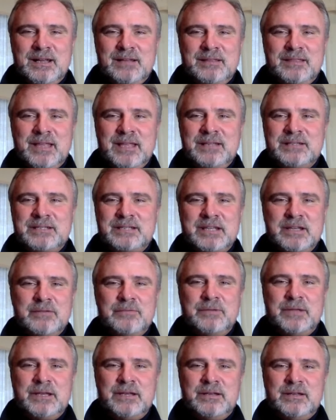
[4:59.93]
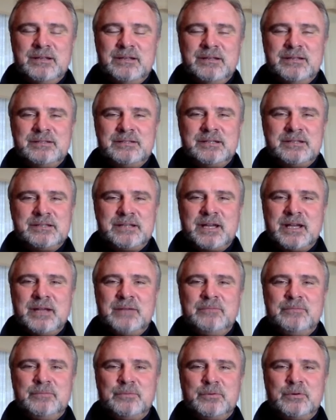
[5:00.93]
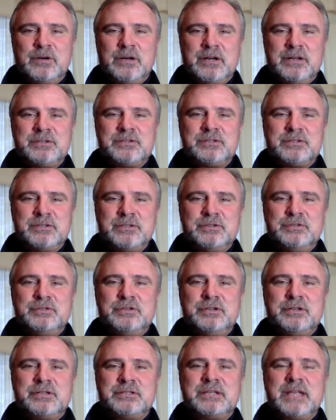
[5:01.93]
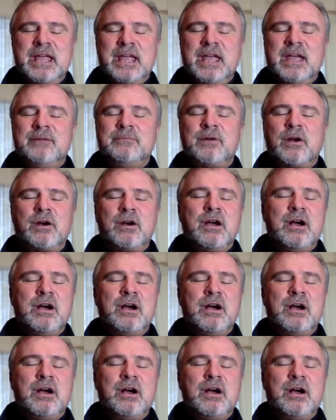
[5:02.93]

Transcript: Thanksgiving is a time for us to just have our